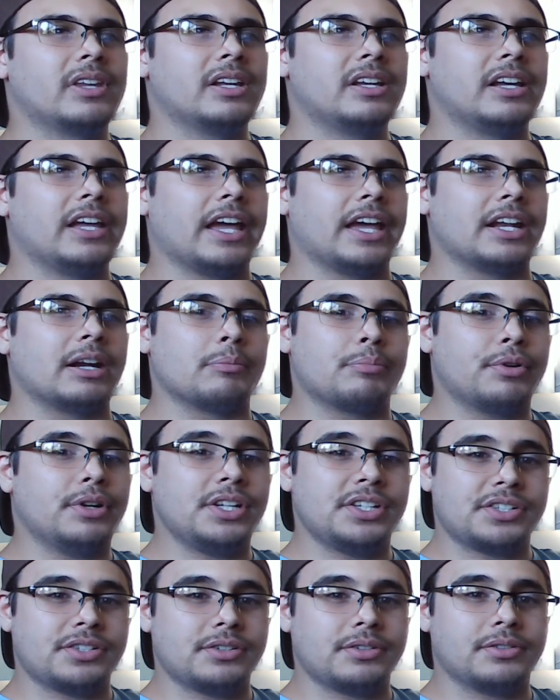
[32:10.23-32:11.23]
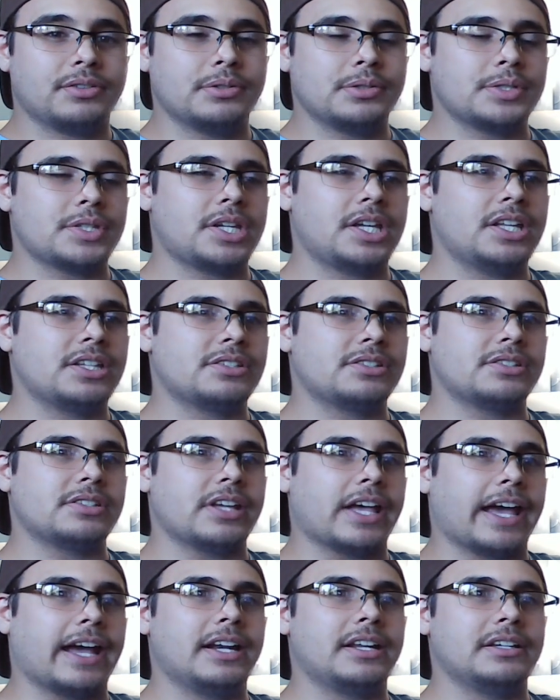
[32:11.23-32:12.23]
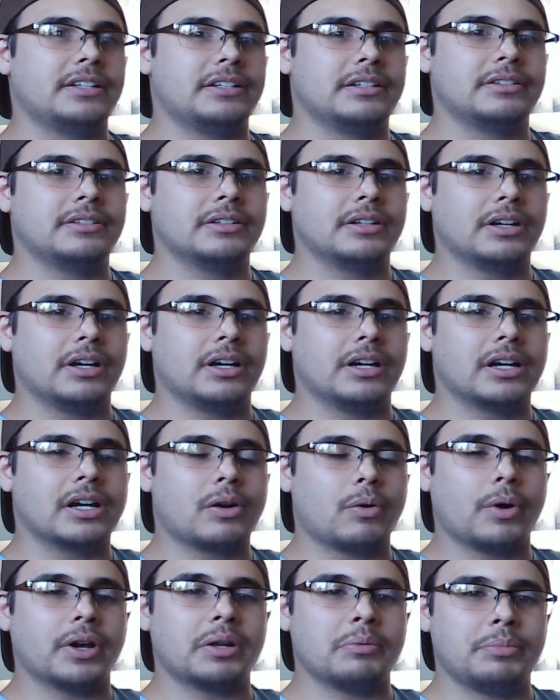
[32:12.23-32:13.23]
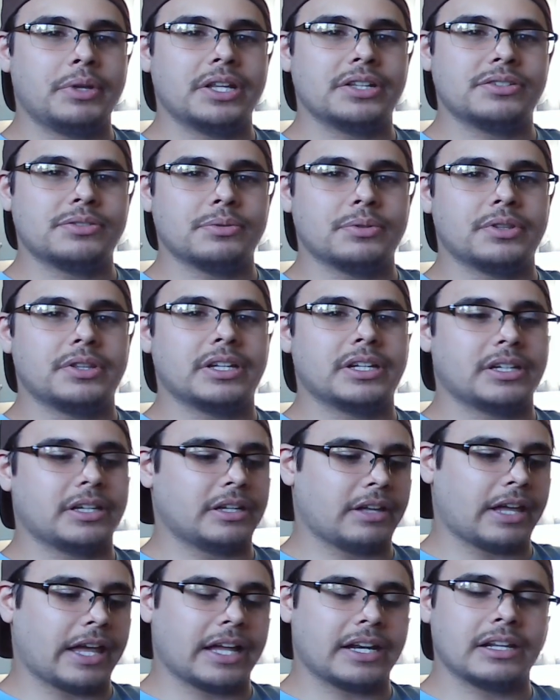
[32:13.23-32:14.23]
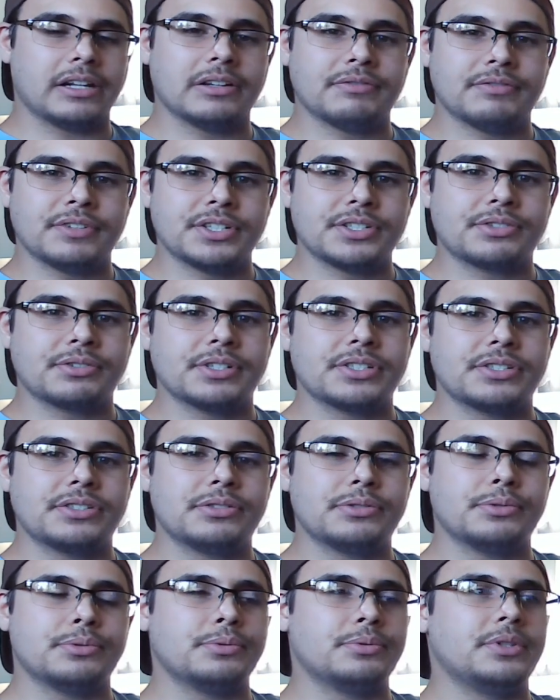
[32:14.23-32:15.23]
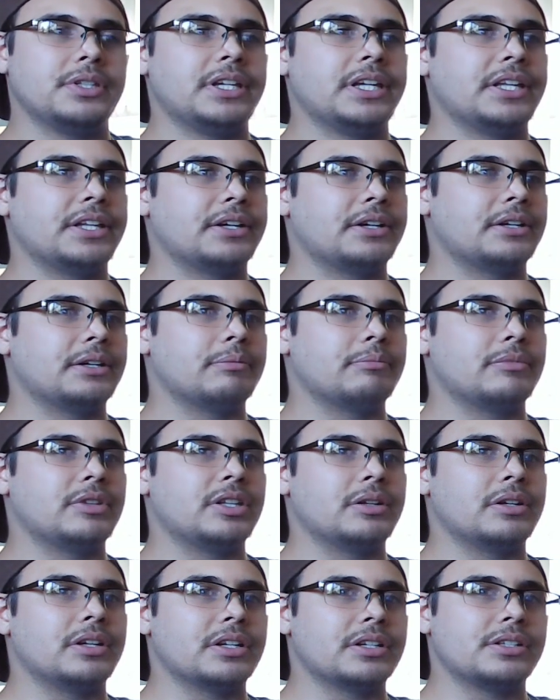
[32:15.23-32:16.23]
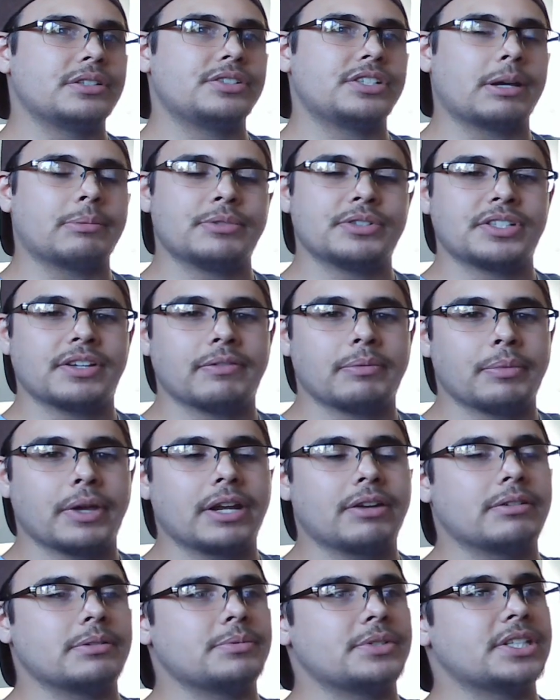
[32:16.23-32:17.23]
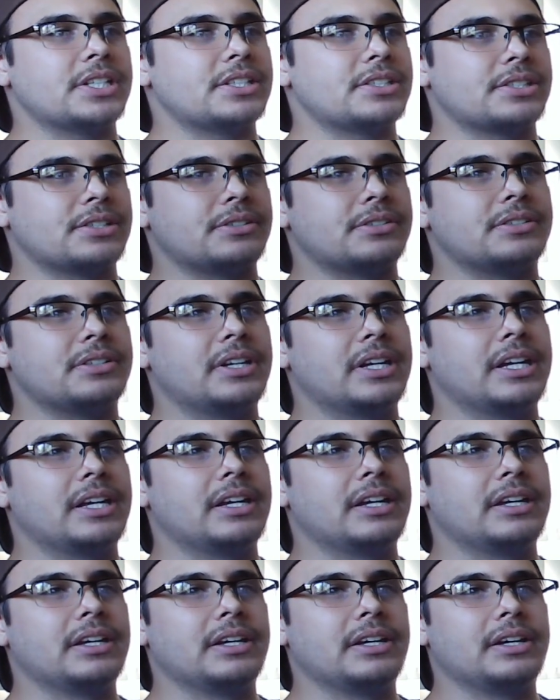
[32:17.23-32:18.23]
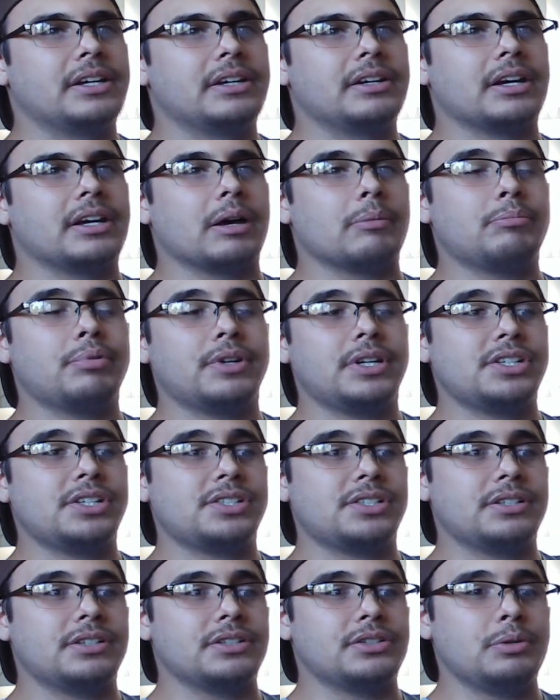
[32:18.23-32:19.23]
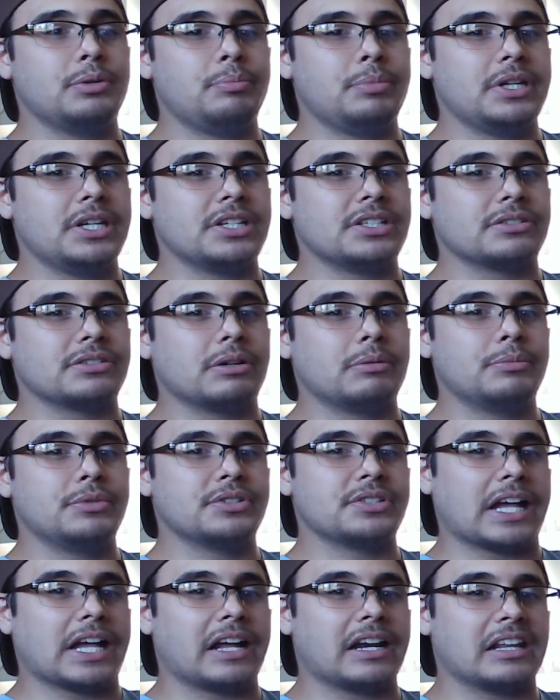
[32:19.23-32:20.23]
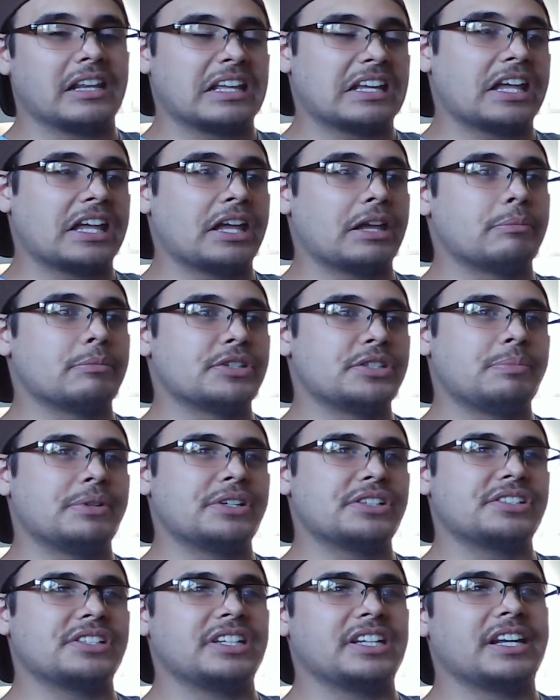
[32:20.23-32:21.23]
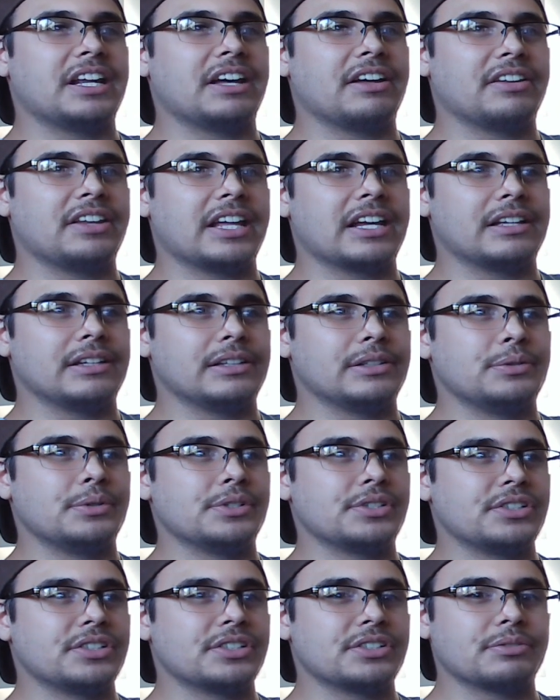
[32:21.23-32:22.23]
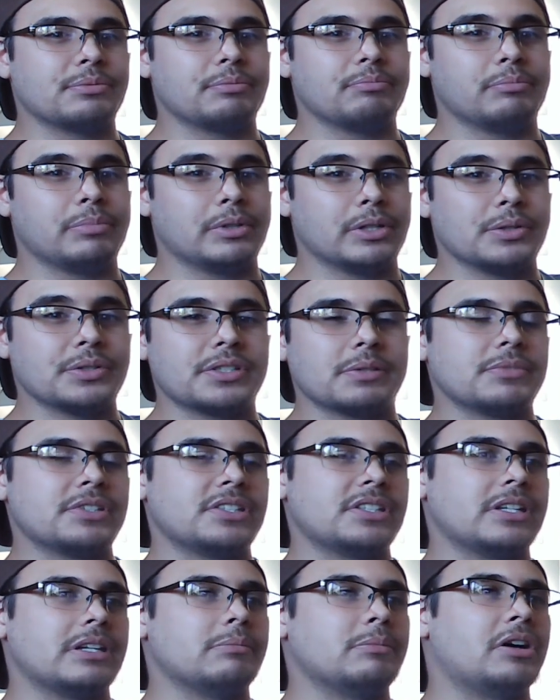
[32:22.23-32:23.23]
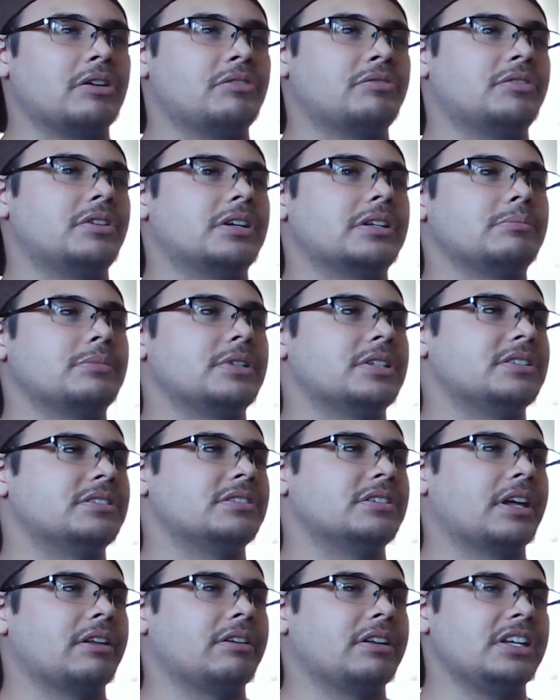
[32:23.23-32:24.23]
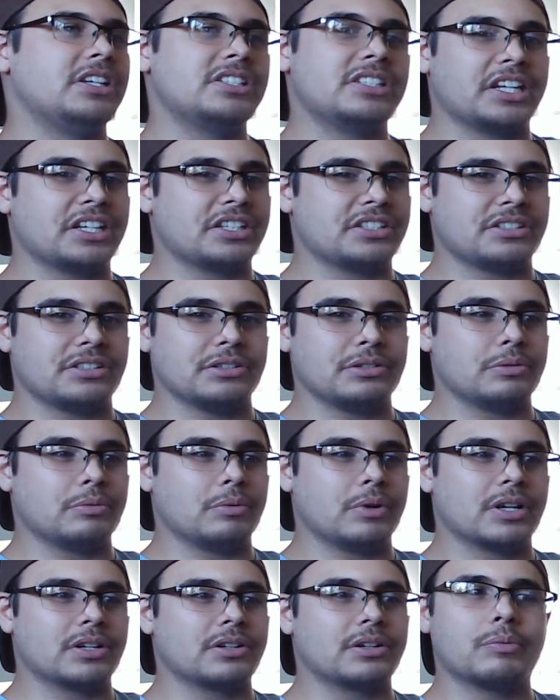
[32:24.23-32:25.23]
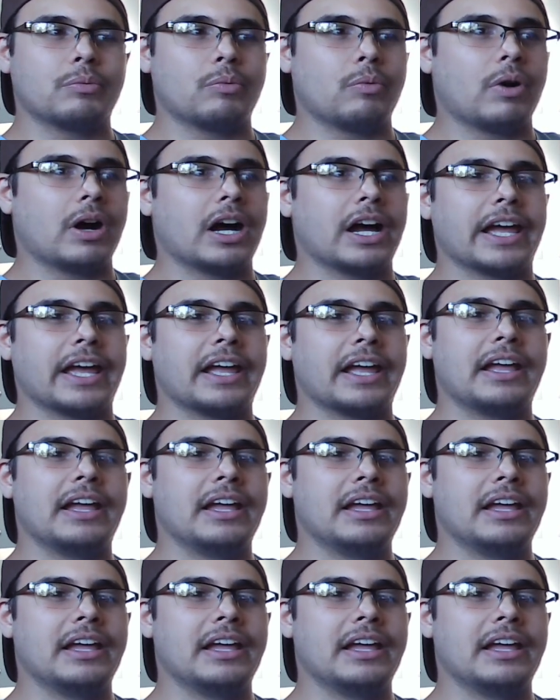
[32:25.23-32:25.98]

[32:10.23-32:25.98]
And I'm pretty sure those hits added quite a bit to the adding of interest to the Chapter 7 bankruptcy. So I'm pretty sure YOUPI is almost out of the game, especially now that Killua is gonna blow some steam off on him, you know? And he's like still wondered why